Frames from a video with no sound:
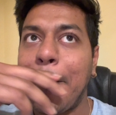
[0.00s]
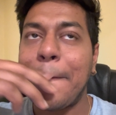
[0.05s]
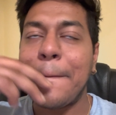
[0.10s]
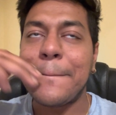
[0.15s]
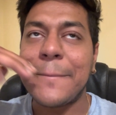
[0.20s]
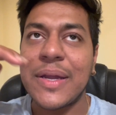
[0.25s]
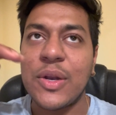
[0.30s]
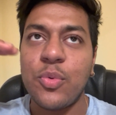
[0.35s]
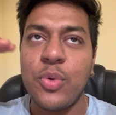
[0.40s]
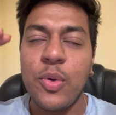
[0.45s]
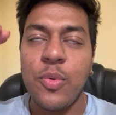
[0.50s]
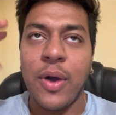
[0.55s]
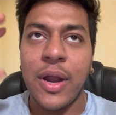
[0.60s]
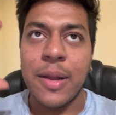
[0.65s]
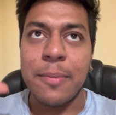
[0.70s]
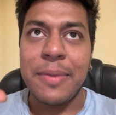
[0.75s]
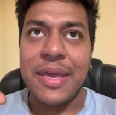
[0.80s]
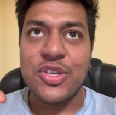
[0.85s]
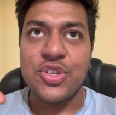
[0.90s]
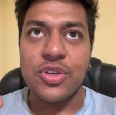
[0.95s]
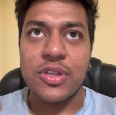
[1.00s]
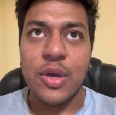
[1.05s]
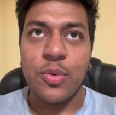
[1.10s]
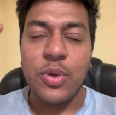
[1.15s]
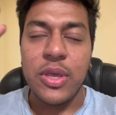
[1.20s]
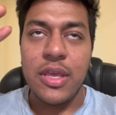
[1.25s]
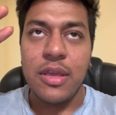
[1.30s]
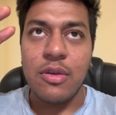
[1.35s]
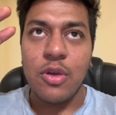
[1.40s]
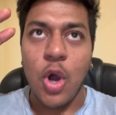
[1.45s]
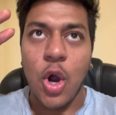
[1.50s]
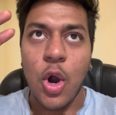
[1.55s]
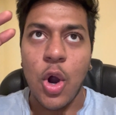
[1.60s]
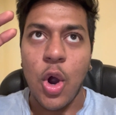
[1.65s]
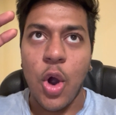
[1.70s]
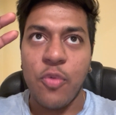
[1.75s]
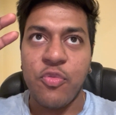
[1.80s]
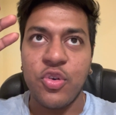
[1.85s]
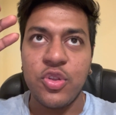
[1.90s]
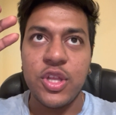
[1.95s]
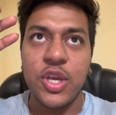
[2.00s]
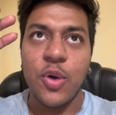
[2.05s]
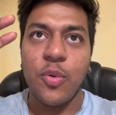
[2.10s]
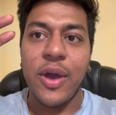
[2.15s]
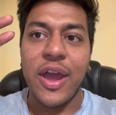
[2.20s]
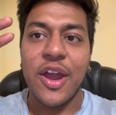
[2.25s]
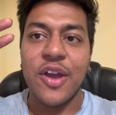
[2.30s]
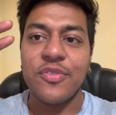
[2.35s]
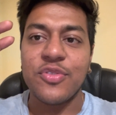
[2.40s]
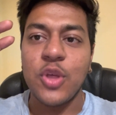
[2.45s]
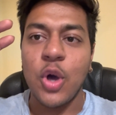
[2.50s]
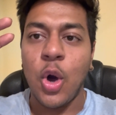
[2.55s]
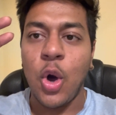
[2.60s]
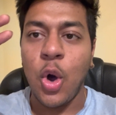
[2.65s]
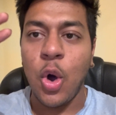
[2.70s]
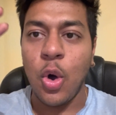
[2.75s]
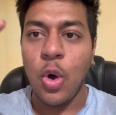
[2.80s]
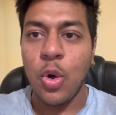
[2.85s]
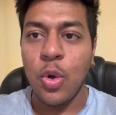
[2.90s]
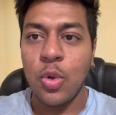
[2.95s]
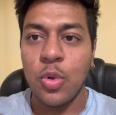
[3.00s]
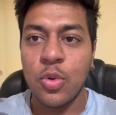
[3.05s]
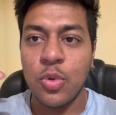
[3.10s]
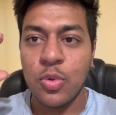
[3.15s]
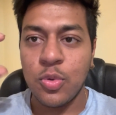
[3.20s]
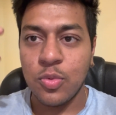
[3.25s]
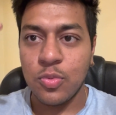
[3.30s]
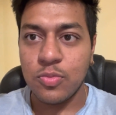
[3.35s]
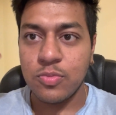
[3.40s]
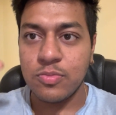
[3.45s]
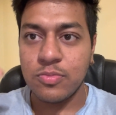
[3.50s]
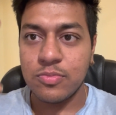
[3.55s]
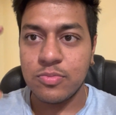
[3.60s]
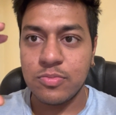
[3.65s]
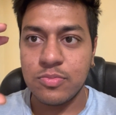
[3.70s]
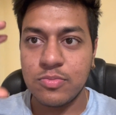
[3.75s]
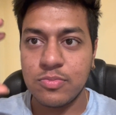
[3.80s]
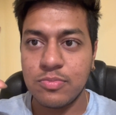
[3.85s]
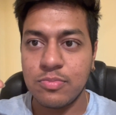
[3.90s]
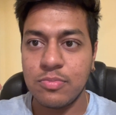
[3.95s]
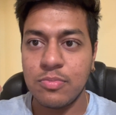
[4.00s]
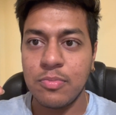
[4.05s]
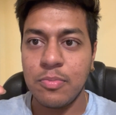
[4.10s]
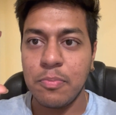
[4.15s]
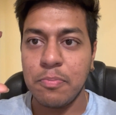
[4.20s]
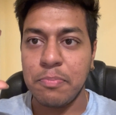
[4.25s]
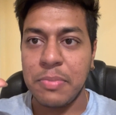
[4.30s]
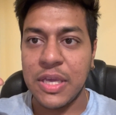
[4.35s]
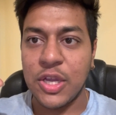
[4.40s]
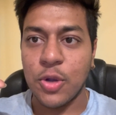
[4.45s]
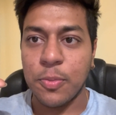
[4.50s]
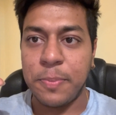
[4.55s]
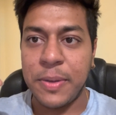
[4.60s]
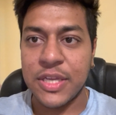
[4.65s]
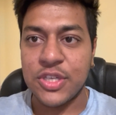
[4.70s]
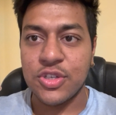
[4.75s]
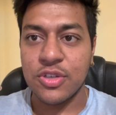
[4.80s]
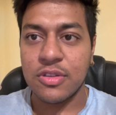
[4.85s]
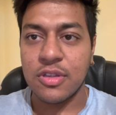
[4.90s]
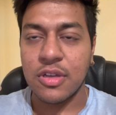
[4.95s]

But we want to make sure that we are fully aware of the whole bigger picture, the